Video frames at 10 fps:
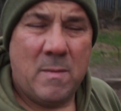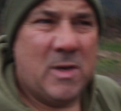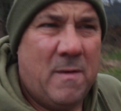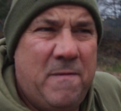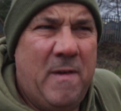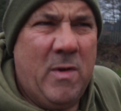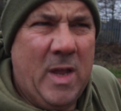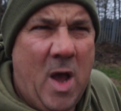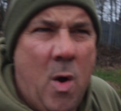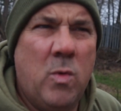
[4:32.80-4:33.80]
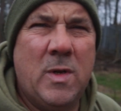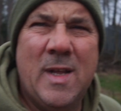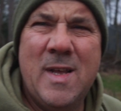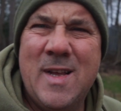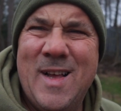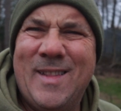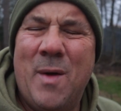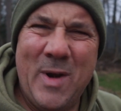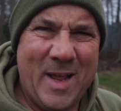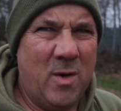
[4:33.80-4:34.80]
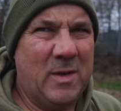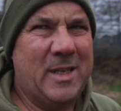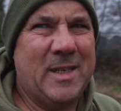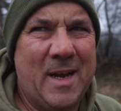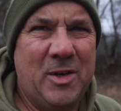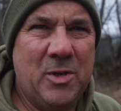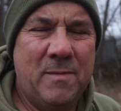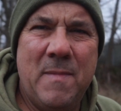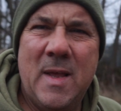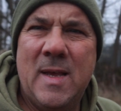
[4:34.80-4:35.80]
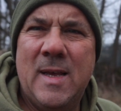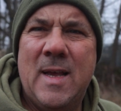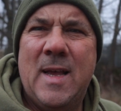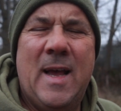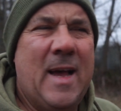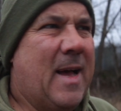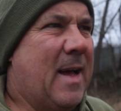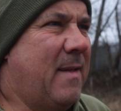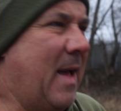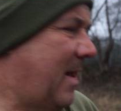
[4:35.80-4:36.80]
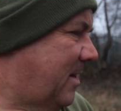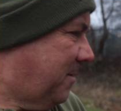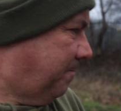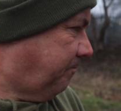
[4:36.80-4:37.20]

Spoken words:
because I can feel the cold. Don't want it condensation. And